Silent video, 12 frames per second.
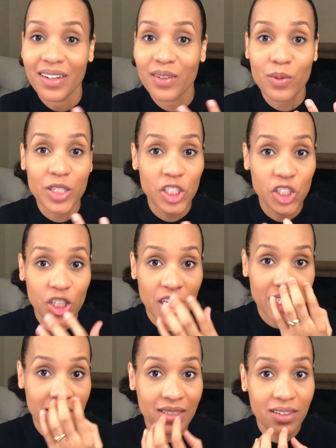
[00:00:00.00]
was
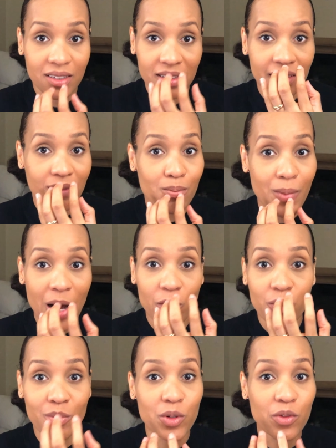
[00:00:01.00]
just
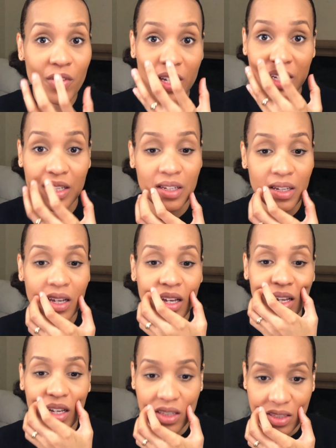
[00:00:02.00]
mouth moving,
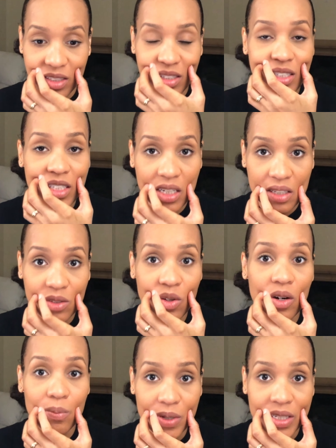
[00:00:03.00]
cheeks
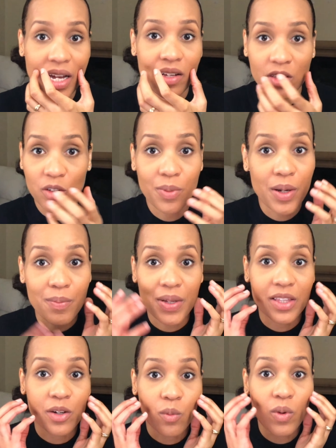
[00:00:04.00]
go up and down a little bit,
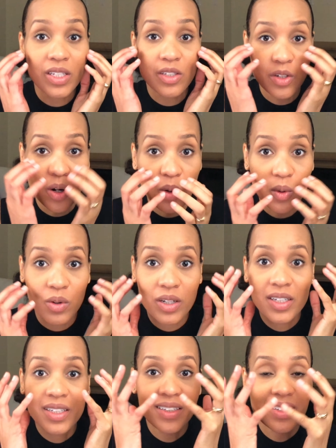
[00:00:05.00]
but there was no
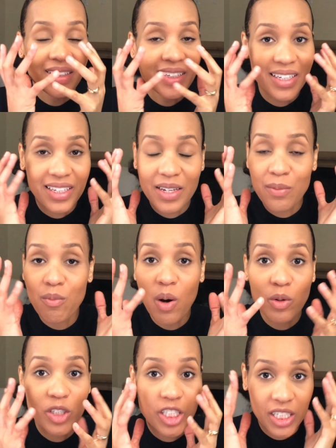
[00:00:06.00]

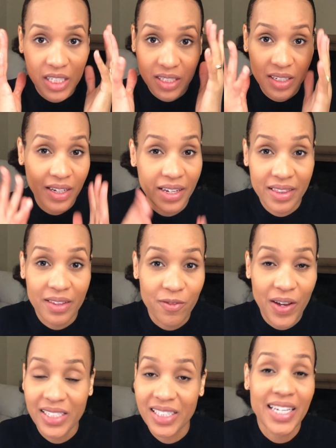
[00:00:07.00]
emotion in the
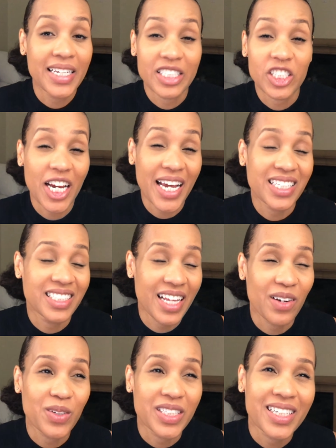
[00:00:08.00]
face. They didn't change
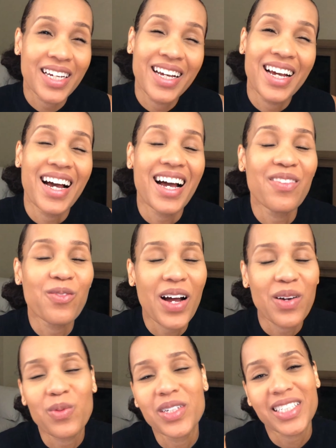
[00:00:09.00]
that, which I, I
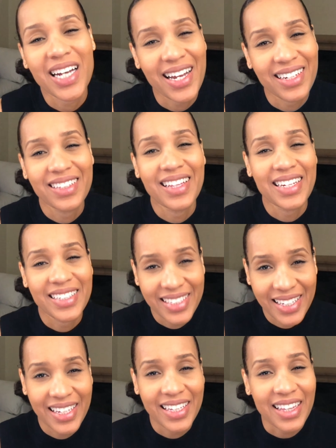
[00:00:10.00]
wish kind of they
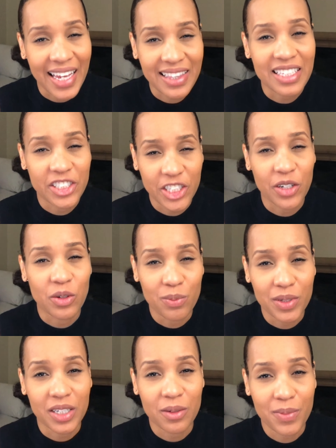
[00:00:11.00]
did, like the Jungle
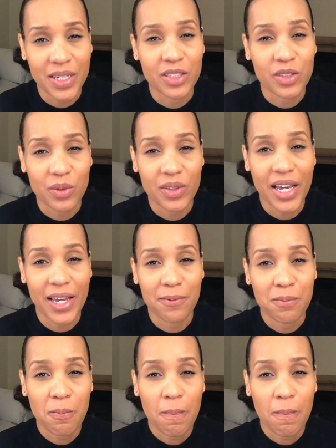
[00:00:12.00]
Book a bit, so that